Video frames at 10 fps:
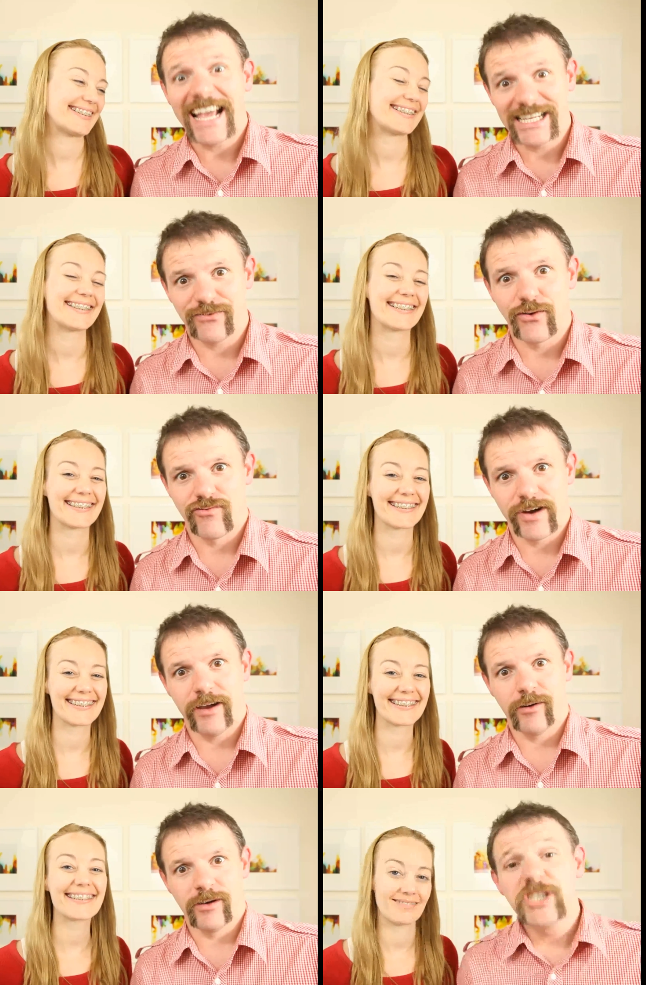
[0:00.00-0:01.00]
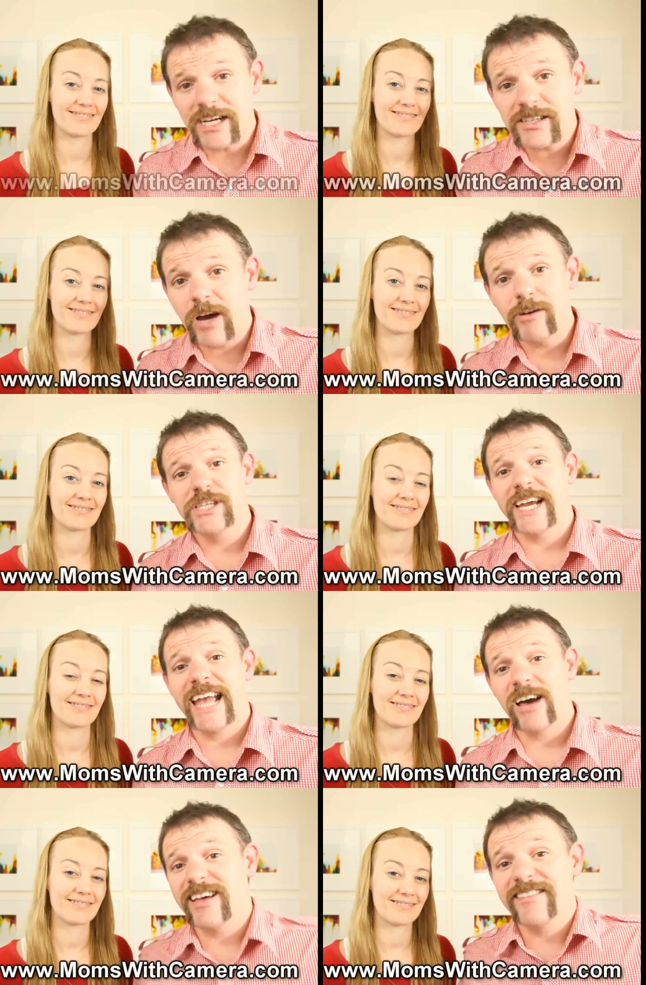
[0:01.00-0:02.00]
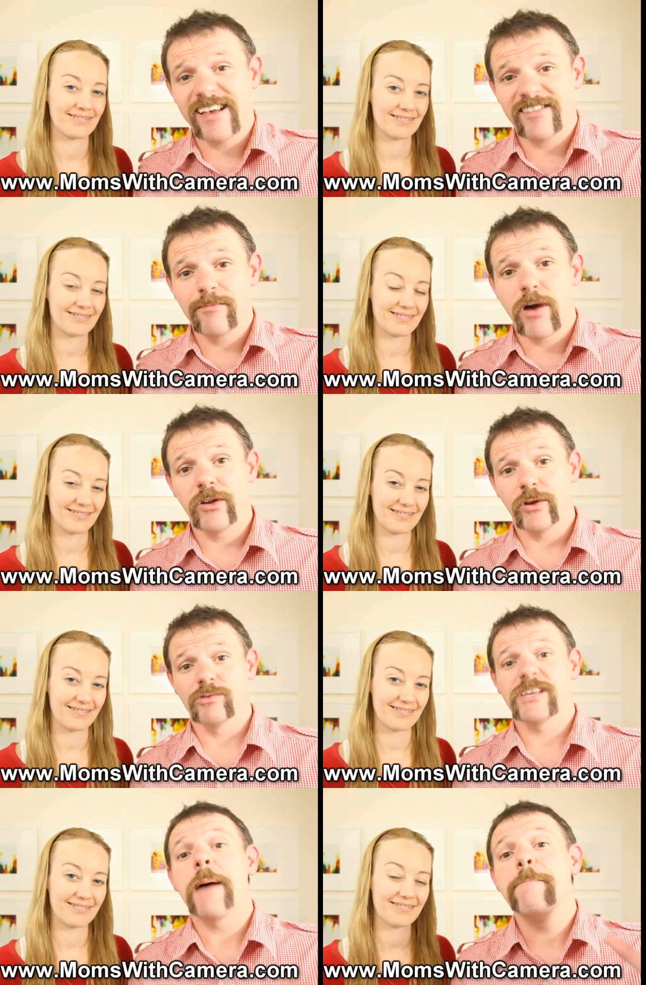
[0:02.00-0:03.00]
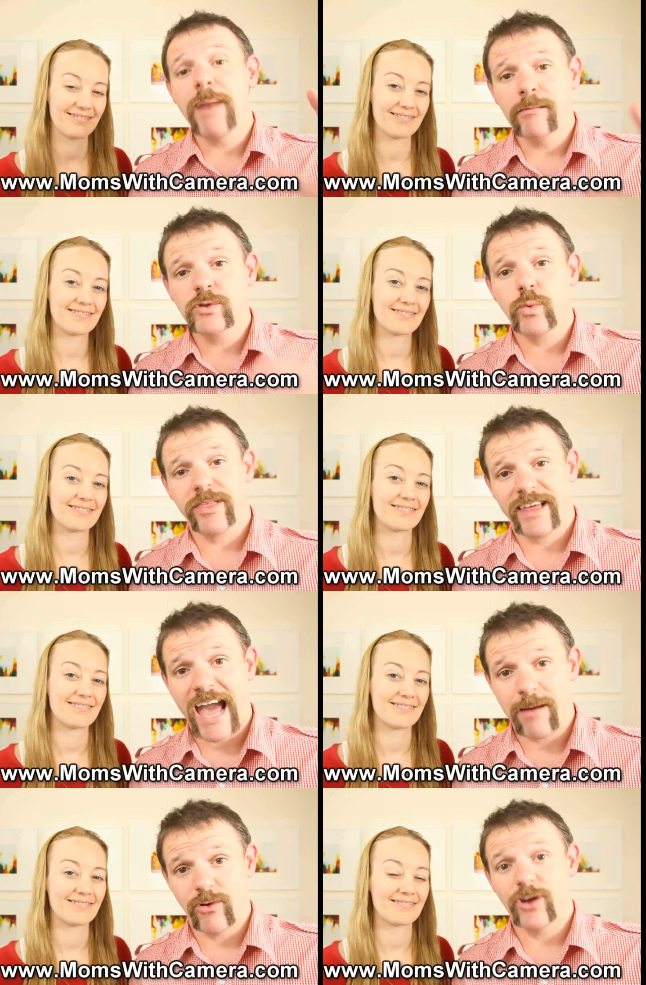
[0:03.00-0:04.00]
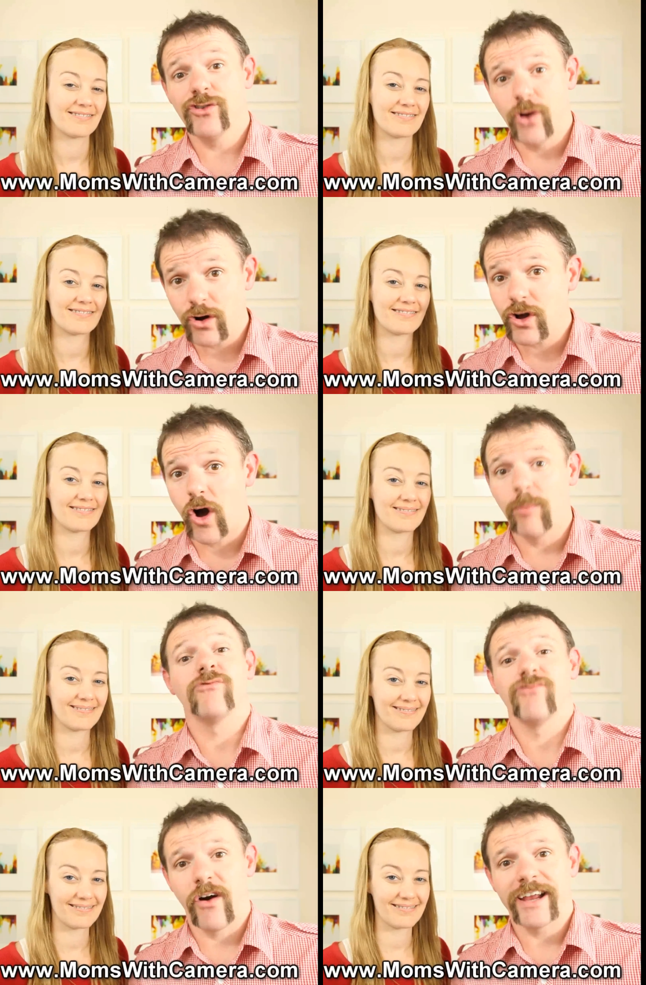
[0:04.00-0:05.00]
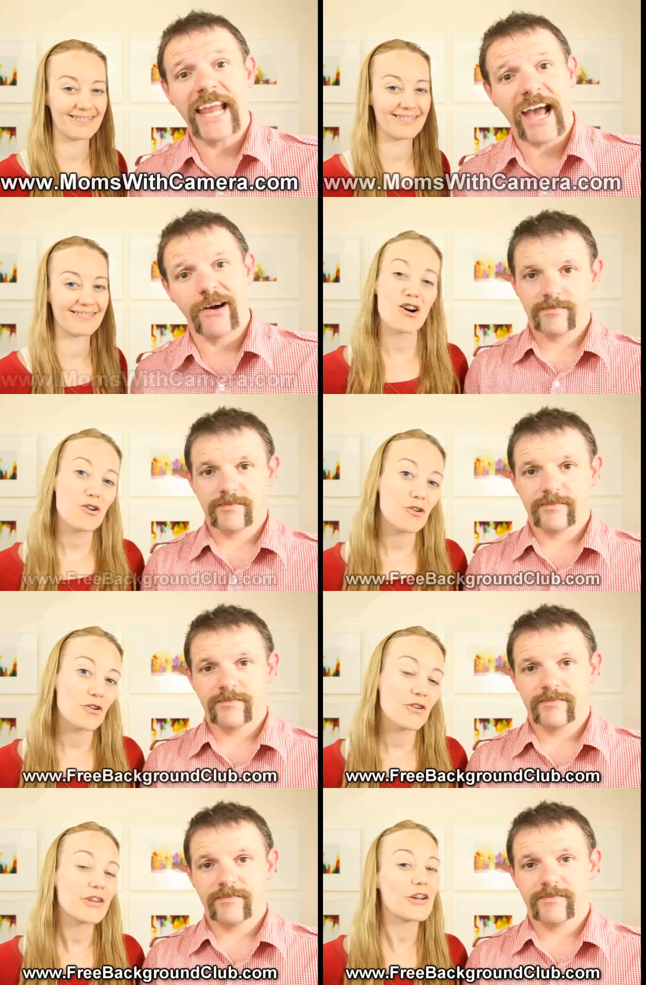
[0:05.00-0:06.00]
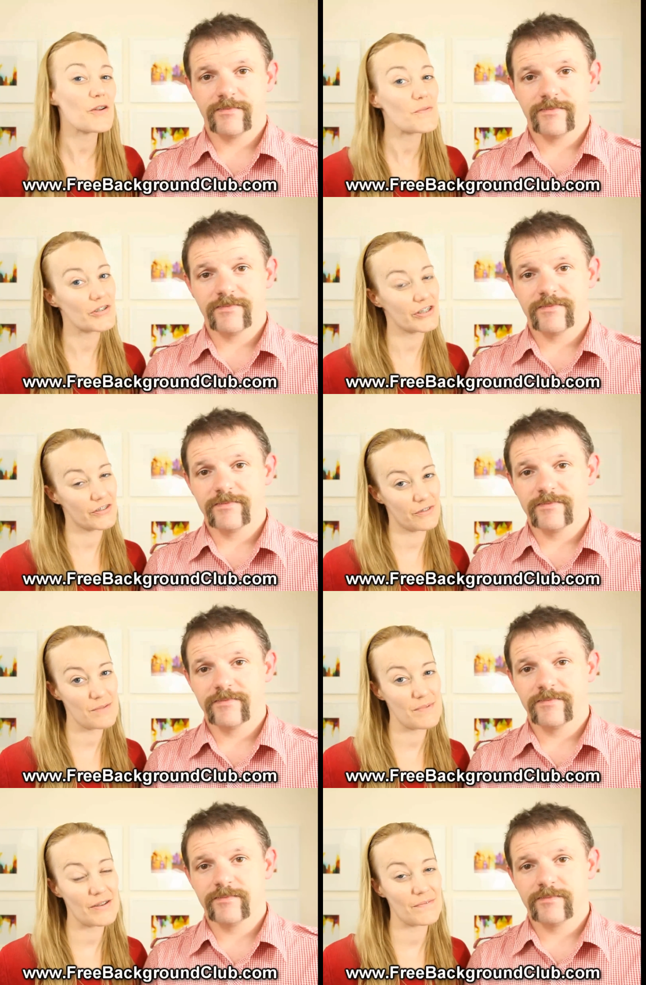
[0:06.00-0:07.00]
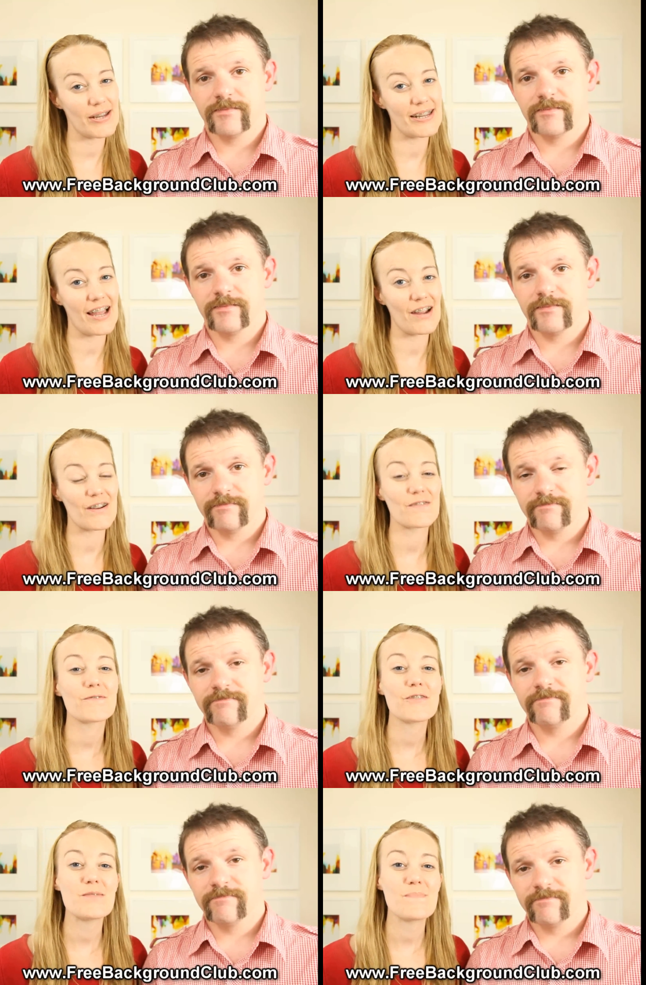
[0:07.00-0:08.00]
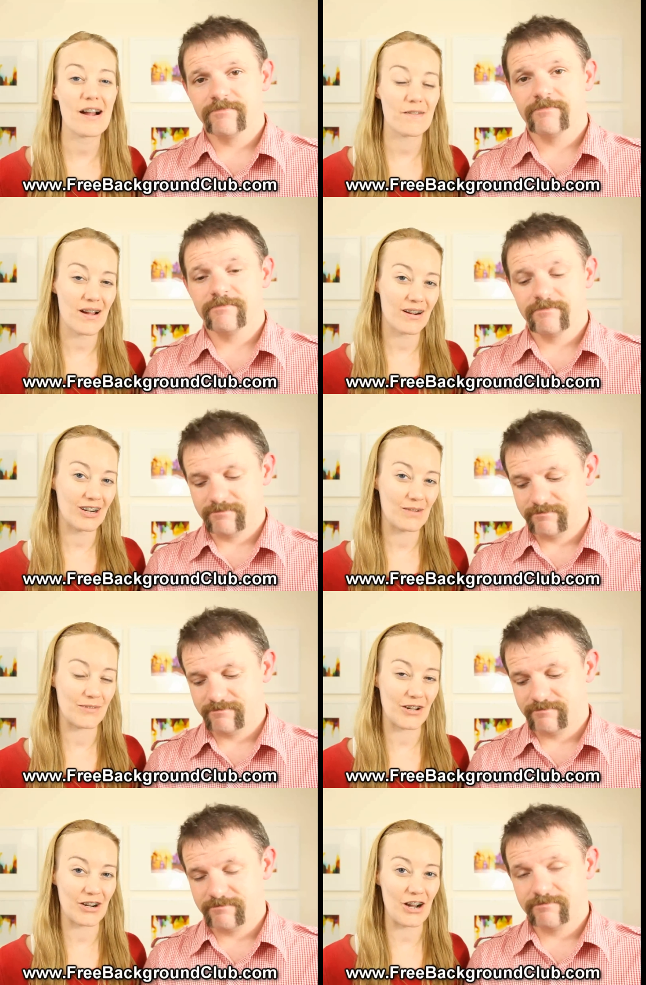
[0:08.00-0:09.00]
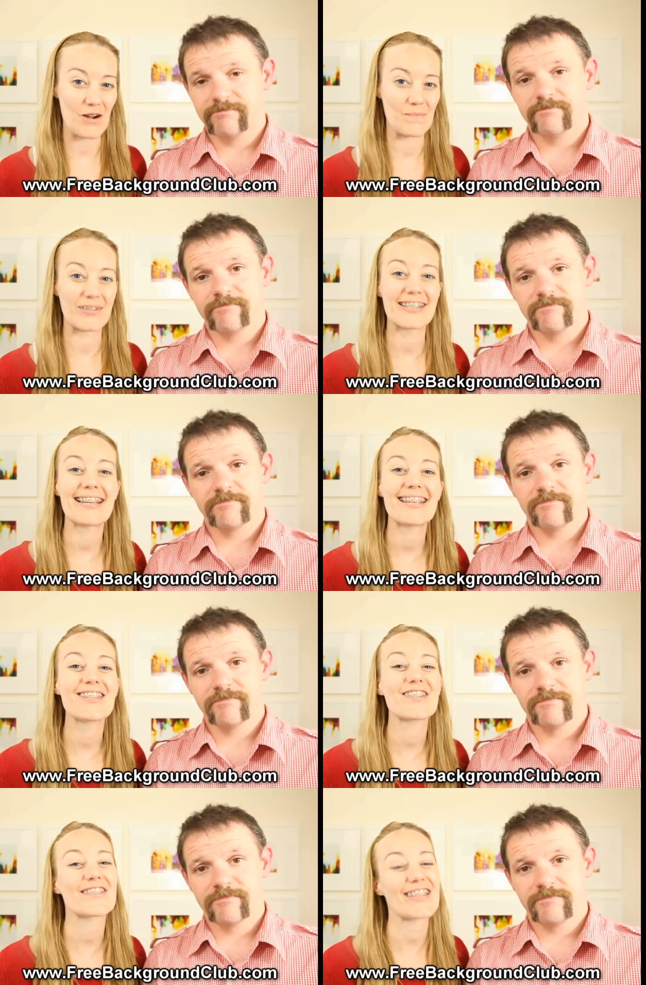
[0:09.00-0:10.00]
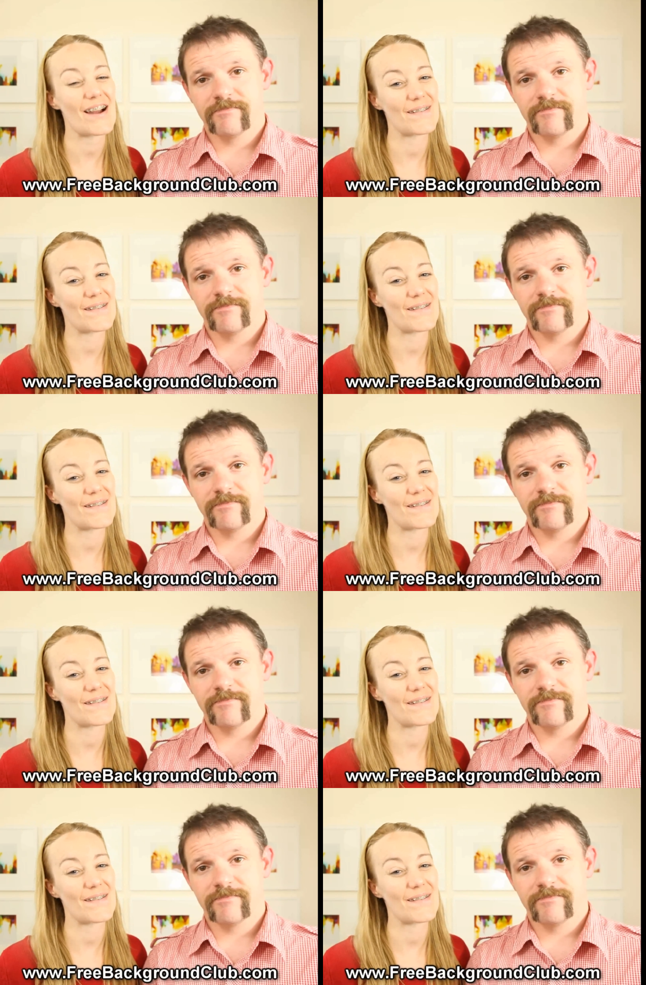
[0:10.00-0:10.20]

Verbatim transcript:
Speaker 1: is for real. Just go and check out their testimonials at mumswithcamera.com right now.
Speaker 2: Or go watch the three minute video at freebackgroundclub.com to see just how